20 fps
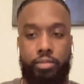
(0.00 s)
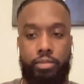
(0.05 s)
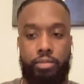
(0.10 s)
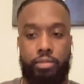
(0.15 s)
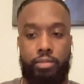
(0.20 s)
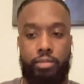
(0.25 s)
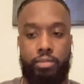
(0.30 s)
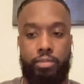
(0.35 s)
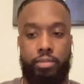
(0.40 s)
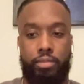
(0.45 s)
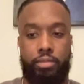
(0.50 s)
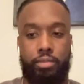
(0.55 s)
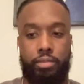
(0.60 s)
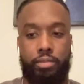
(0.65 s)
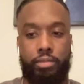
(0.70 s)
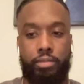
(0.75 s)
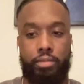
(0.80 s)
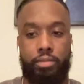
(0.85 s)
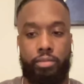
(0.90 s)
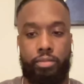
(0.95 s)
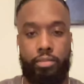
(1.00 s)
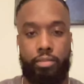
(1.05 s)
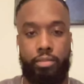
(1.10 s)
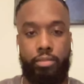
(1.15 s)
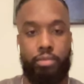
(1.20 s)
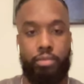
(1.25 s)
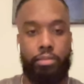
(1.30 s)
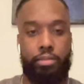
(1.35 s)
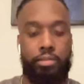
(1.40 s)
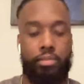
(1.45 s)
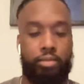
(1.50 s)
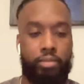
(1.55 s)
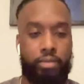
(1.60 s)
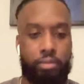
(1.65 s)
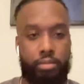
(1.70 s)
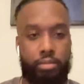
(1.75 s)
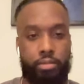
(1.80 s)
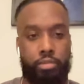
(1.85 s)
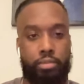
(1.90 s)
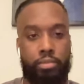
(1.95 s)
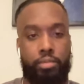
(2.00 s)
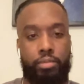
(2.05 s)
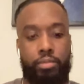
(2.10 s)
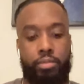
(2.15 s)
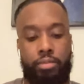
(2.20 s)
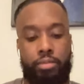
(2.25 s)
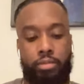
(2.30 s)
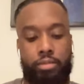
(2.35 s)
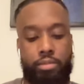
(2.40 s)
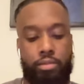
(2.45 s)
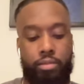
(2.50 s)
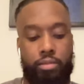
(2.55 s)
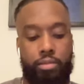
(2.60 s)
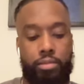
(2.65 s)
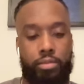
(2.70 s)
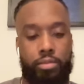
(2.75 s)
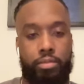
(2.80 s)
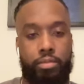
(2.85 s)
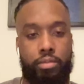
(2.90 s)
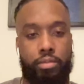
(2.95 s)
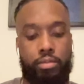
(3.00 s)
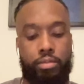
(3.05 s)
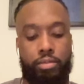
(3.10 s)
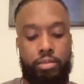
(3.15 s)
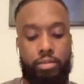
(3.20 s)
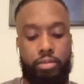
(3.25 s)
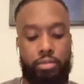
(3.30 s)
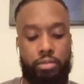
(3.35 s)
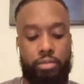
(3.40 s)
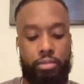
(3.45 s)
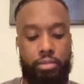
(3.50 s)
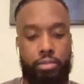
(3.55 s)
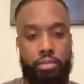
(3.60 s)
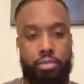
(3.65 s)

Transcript: No words are spoken by the person on screen.